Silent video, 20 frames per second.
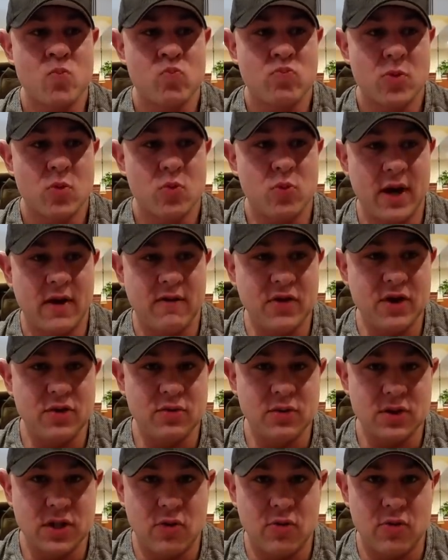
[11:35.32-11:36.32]
whenever you
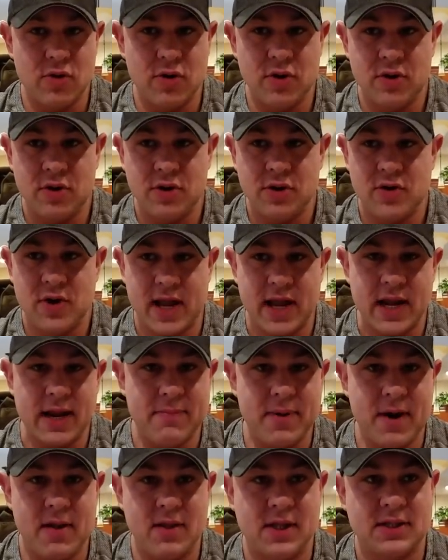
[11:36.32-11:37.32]
lower your
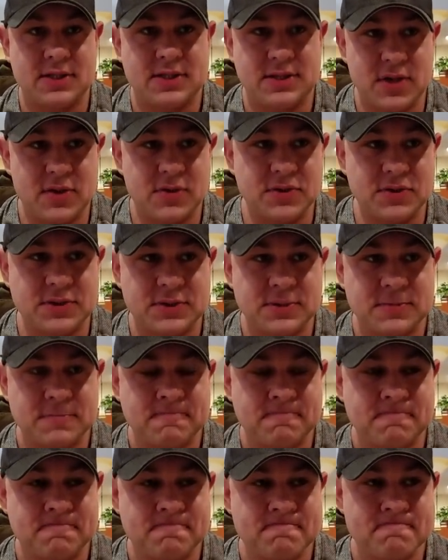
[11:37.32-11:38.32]
anabolic dose
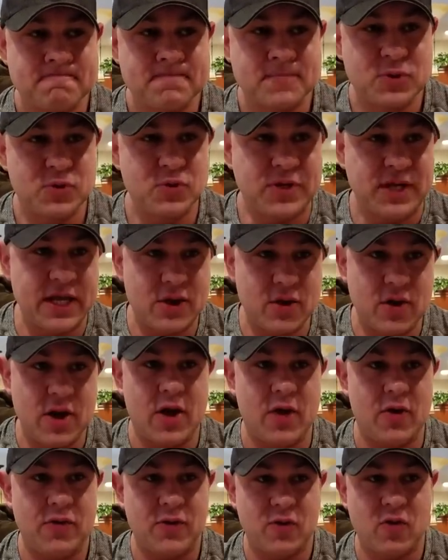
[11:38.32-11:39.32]
to get your
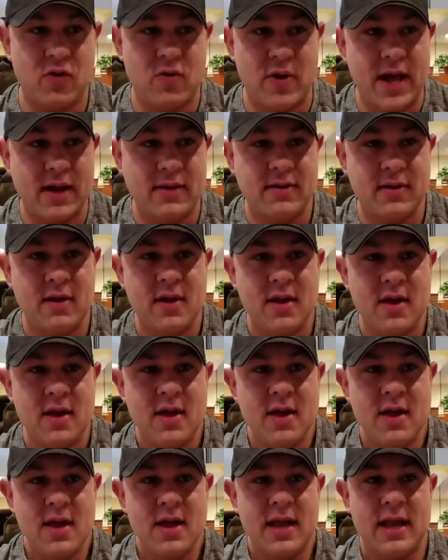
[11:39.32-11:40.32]
health correct,
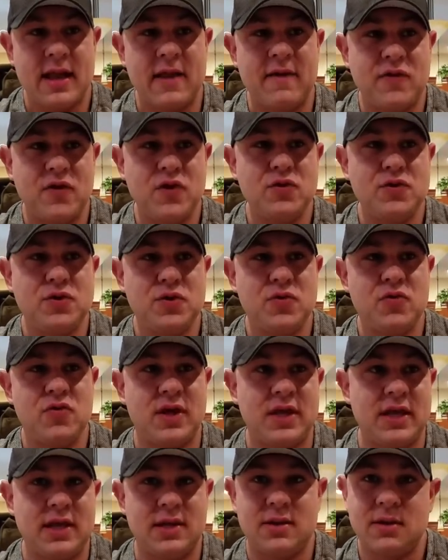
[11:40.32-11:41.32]
if you do
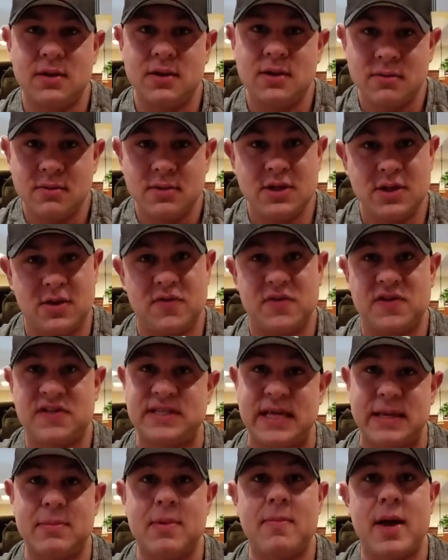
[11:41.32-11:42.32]
eat, you know, the
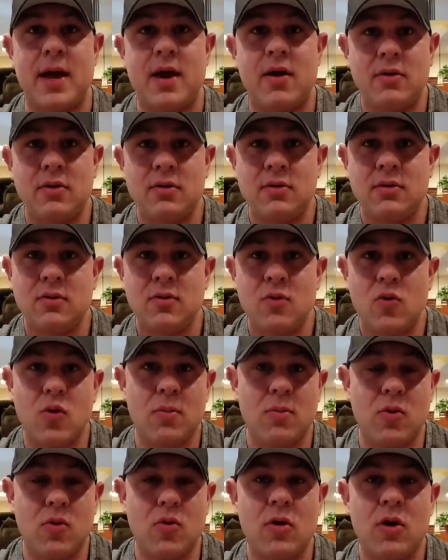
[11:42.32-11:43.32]
same amount or
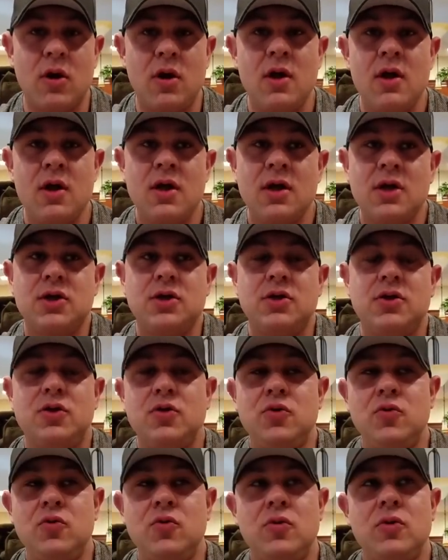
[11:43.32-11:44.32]
more,
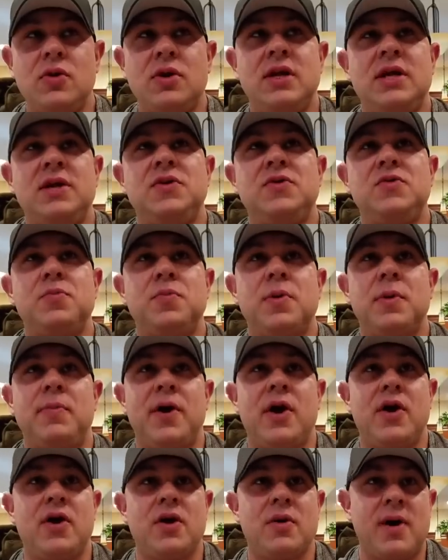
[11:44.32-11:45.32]
you need to
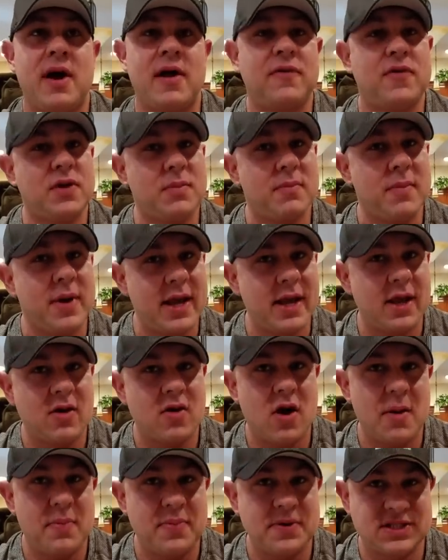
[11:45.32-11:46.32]
prepare your mind that you might
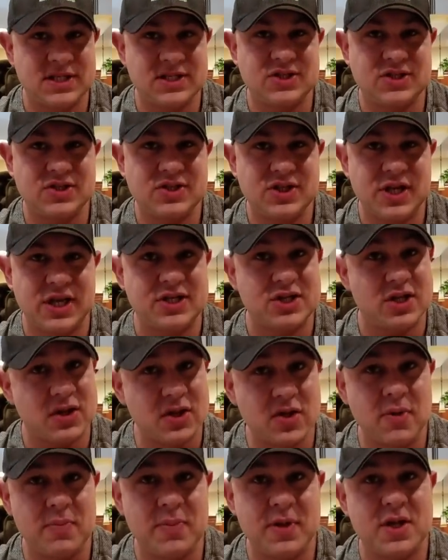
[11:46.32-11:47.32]
composition change a
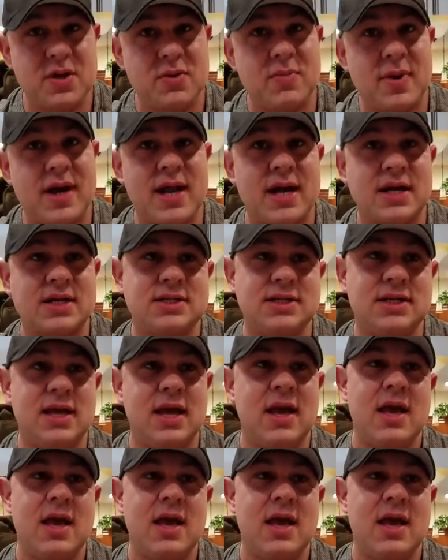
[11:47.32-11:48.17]
little bit. You might actually